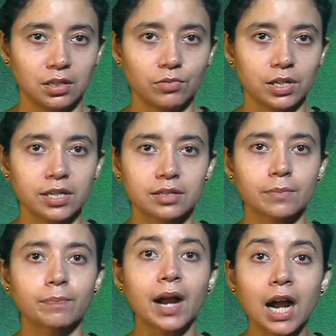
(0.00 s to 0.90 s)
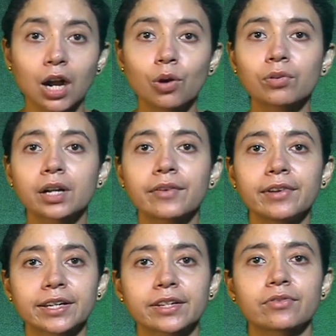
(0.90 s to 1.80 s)
One is the Bhavna
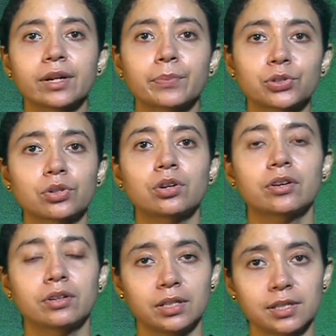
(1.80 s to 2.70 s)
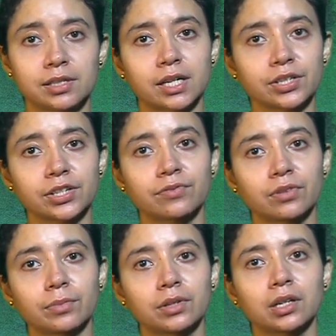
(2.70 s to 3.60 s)
related repertoire, starting
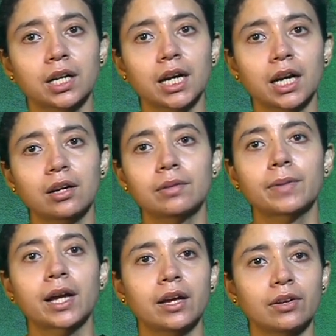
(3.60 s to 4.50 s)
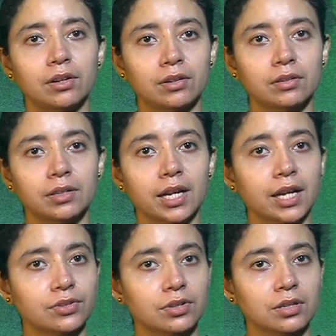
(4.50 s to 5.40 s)
from the Gayan Bhayana Nach